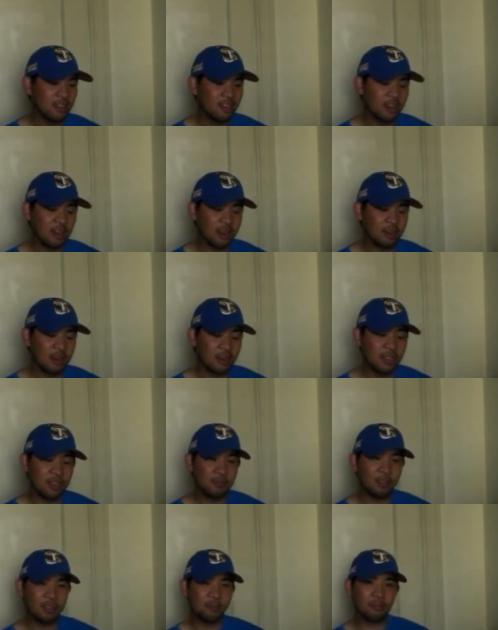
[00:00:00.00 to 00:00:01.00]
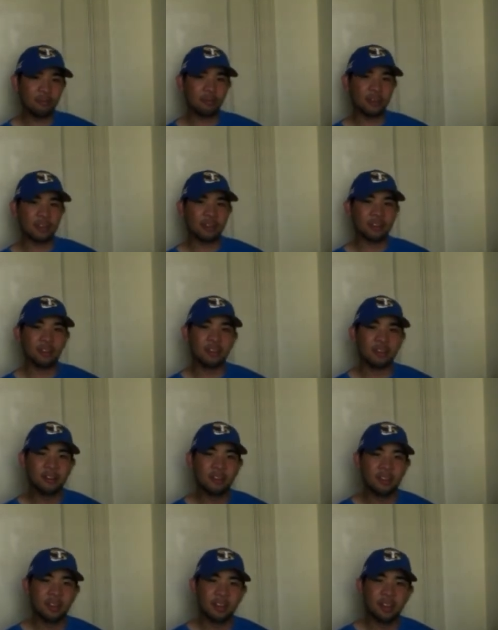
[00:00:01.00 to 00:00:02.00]
And I can't blame him for that there.
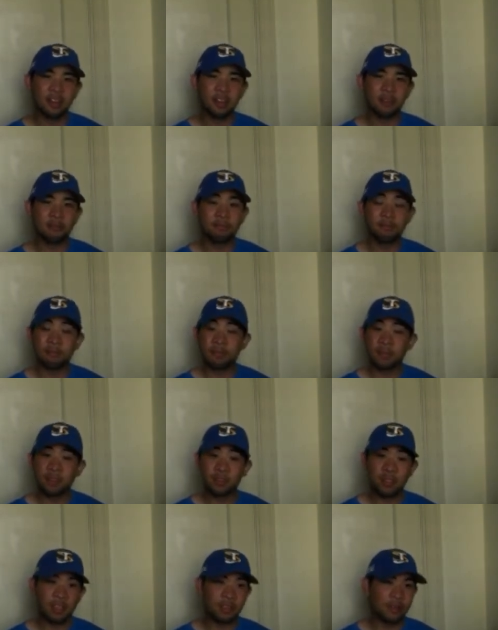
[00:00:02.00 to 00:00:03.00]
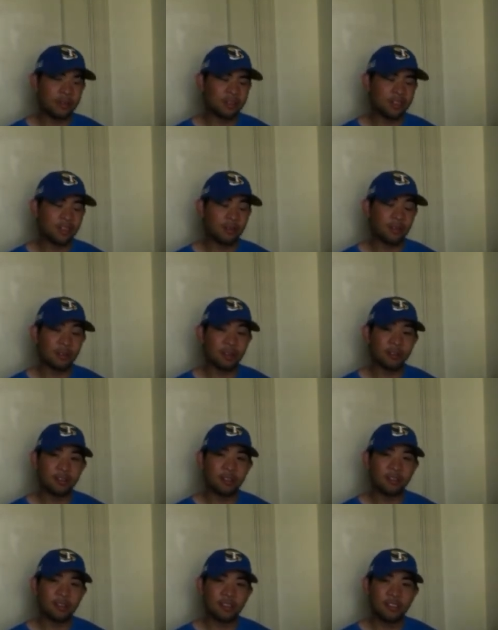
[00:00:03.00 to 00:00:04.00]
Uh, I, I, say good luck
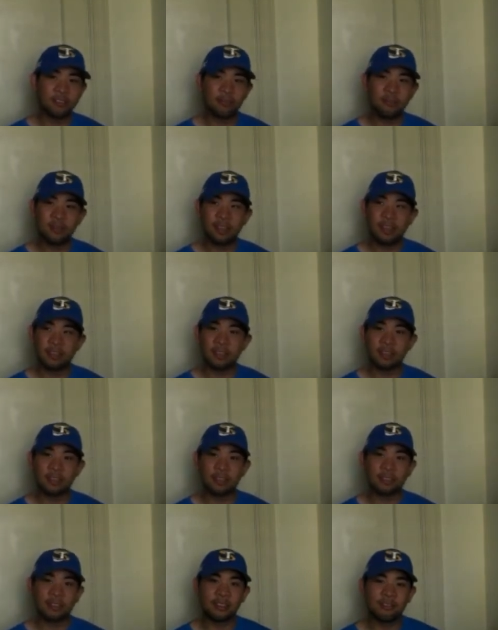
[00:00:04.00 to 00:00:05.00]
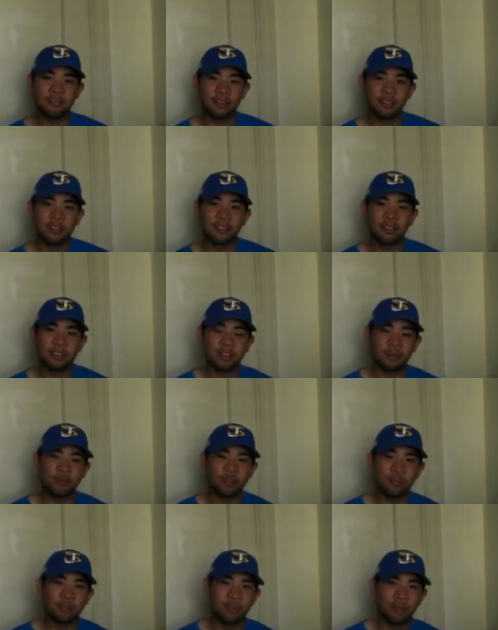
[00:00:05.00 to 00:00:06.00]
to the, him. I think the defense is a lot
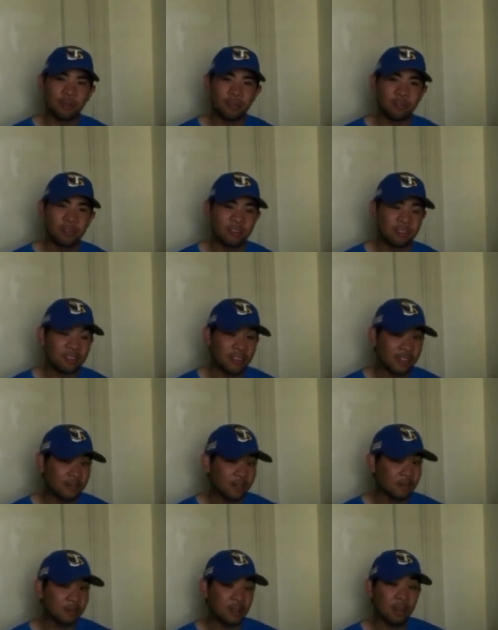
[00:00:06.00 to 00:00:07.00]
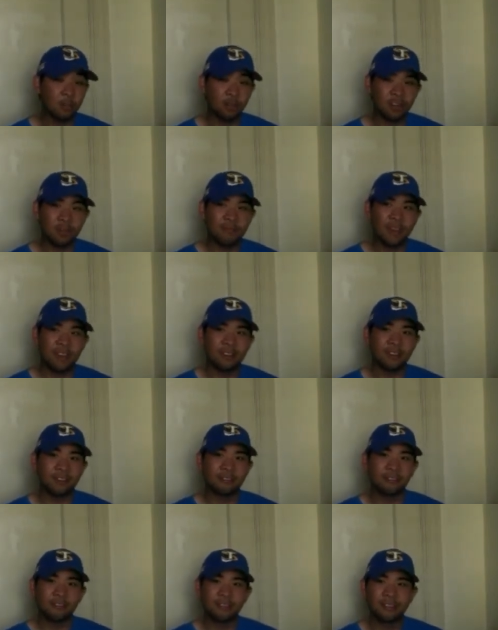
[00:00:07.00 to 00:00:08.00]
more improved. The team is a lot more
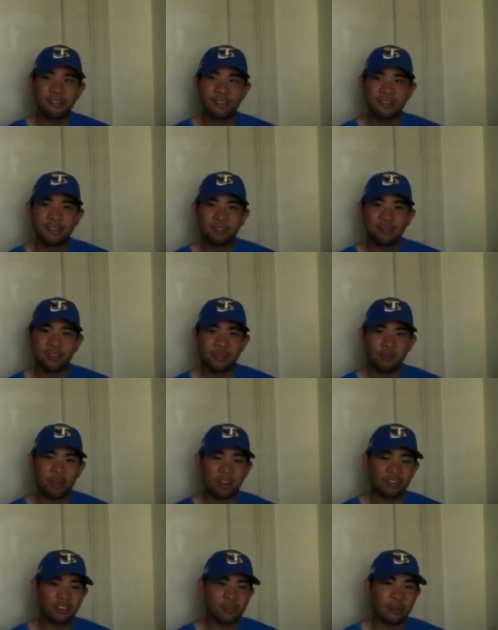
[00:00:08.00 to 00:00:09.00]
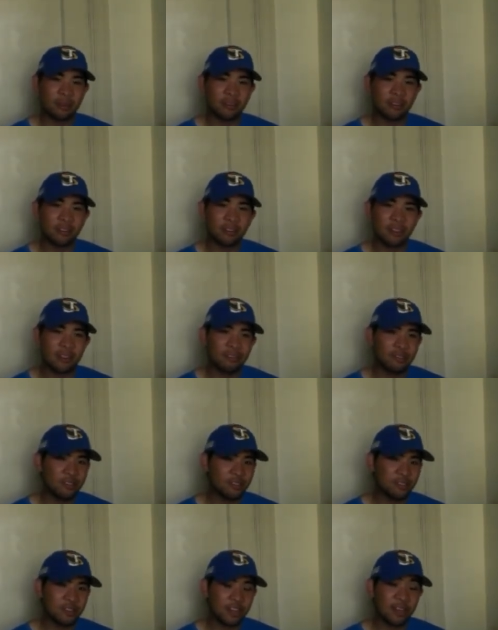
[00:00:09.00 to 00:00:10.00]
competitive when you watch them out there. Now it's
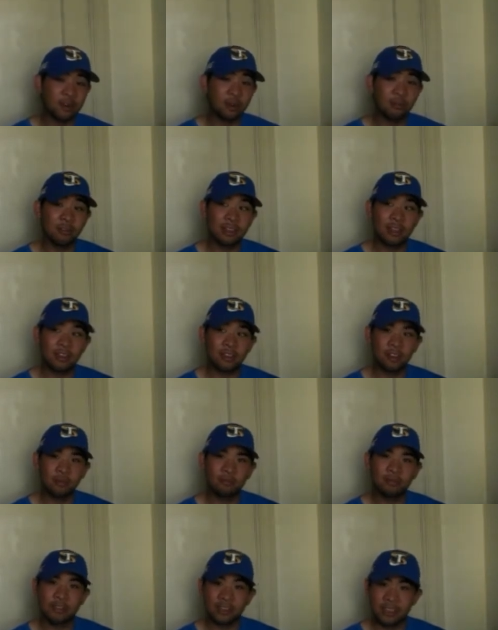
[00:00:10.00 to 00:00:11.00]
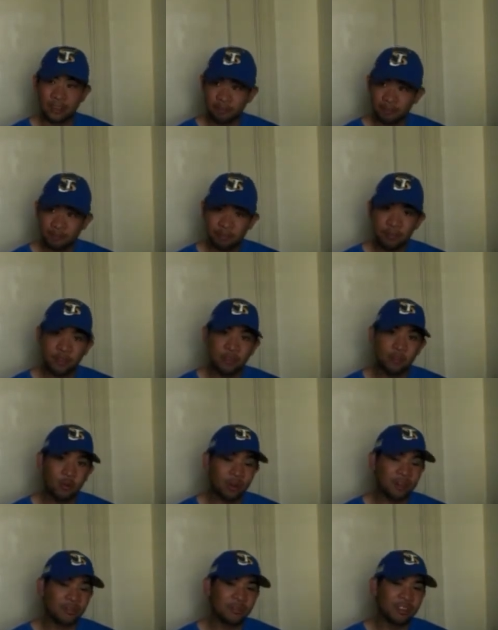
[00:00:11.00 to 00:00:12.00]
just getting over that hump and getting some
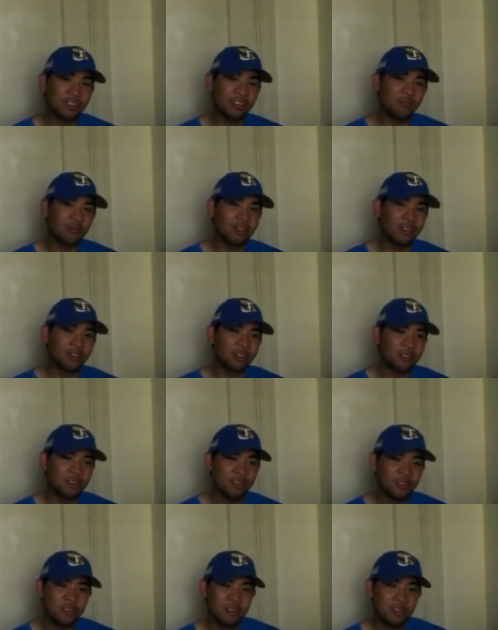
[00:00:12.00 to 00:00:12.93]
more convincing wins